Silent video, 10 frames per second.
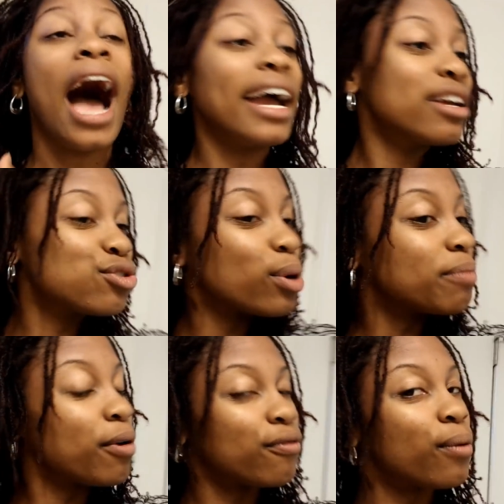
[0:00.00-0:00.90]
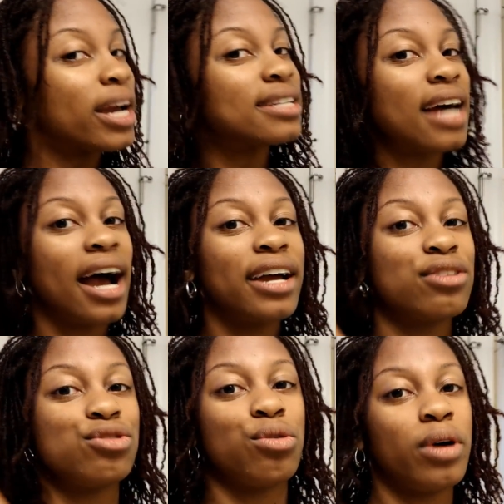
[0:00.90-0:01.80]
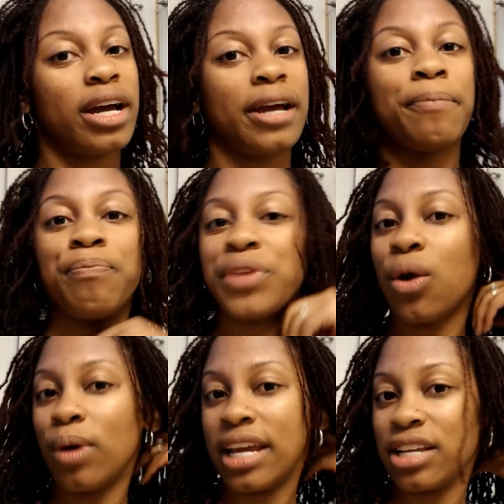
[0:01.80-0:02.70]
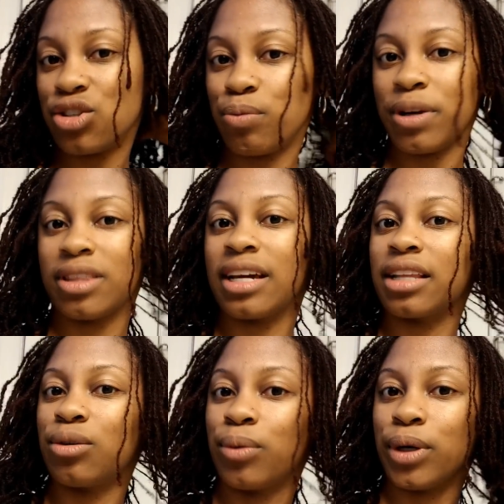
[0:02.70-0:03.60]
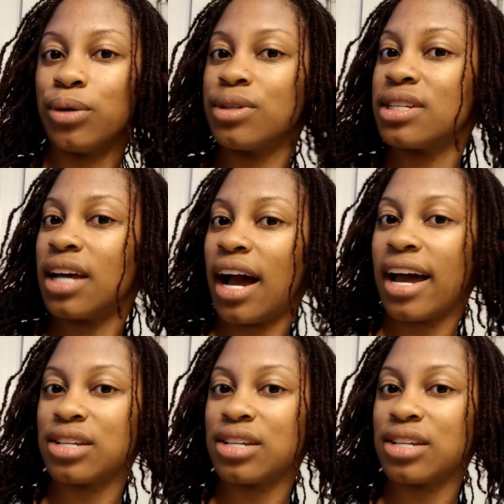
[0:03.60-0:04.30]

I enjoy both ways. I enjoy when it gets super thick at the roots.